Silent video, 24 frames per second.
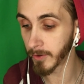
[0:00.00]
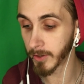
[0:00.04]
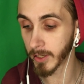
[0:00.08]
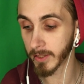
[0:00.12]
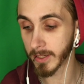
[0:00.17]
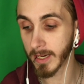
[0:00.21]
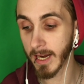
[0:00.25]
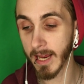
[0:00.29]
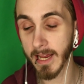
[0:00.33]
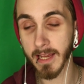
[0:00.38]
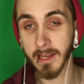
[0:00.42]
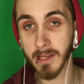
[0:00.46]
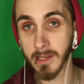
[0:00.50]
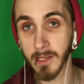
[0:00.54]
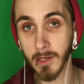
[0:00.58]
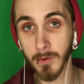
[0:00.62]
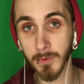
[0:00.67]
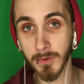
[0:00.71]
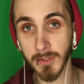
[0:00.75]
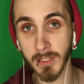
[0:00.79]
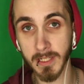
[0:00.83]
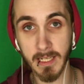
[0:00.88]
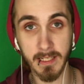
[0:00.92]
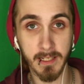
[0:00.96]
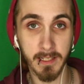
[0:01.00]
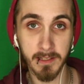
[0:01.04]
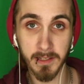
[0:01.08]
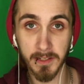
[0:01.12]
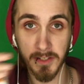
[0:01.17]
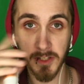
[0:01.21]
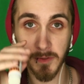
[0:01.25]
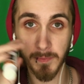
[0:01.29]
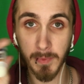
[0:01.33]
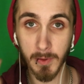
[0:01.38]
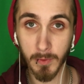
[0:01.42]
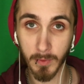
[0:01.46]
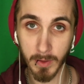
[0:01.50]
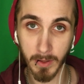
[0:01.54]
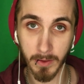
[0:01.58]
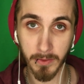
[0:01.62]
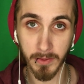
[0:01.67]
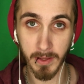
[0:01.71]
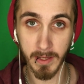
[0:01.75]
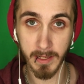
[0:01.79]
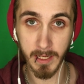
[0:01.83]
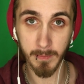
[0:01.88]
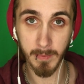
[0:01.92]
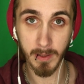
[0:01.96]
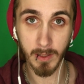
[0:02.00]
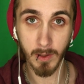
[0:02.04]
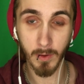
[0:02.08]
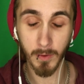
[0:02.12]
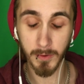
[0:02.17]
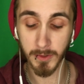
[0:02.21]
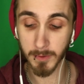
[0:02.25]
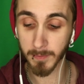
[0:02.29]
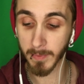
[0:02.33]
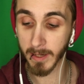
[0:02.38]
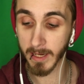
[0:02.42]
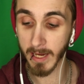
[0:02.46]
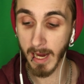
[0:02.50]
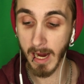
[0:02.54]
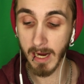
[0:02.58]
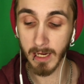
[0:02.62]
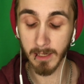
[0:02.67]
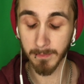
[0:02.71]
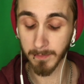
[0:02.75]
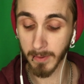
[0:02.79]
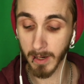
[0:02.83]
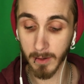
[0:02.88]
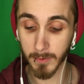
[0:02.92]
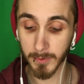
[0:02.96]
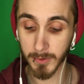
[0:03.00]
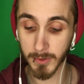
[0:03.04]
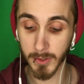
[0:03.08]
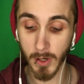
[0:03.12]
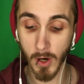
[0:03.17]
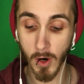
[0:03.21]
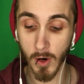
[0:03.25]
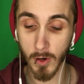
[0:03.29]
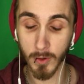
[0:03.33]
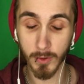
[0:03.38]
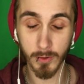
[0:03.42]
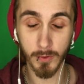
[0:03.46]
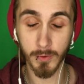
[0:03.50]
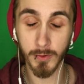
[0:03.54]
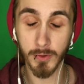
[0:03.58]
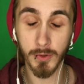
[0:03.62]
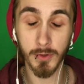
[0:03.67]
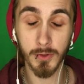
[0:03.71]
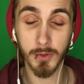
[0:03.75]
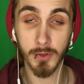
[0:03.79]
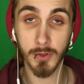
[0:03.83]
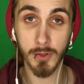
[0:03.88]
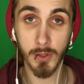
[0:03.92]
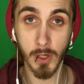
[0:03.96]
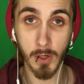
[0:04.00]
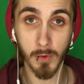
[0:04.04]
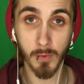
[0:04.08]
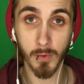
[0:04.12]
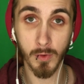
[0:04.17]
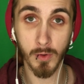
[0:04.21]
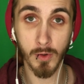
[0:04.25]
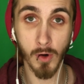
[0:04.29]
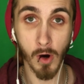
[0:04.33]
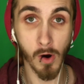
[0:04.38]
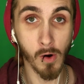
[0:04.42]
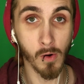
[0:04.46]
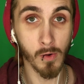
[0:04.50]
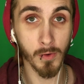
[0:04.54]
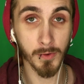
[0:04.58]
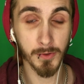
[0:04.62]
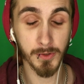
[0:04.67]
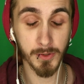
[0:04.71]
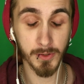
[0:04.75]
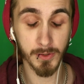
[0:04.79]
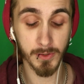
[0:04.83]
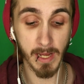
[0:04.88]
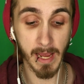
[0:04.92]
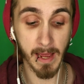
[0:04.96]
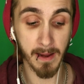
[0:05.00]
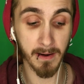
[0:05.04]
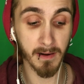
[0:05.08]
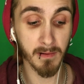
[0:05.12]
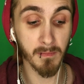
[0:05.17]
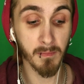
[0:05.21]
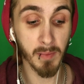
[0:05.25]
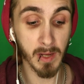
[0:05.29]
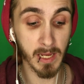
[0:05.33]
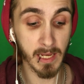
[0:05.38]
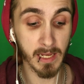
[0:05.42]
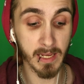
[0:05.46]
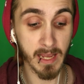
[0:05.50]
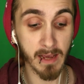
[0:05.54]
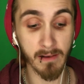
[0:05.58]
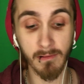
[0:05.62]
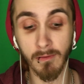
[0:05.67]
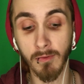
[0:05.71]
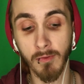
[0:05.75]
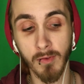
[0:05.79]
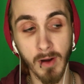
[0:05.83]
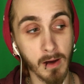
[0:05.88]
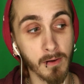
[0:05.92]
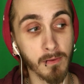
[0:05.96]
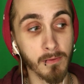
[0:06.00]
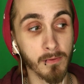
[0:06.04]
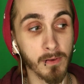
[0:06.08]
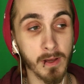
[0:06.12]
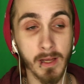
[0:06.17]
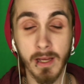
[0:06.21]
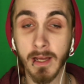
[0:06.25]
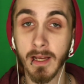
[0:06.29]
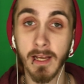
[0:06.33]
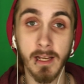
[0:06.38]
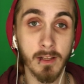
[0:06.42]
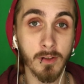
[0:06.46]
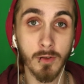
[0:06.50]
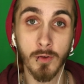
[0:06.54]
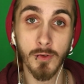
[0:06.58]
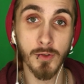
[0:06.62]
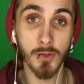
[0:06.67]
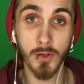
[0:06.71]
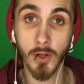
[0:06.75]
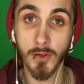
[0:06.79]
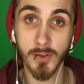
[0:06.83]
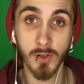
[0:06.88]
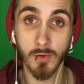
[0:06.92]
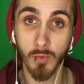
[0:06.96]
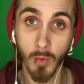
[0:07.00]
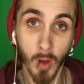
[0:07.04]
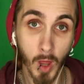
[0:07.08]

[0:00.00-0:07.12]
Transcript: do not like using that little spoolie thingy because my eyebrows are just so coarse and big and fluffy. It just doesn't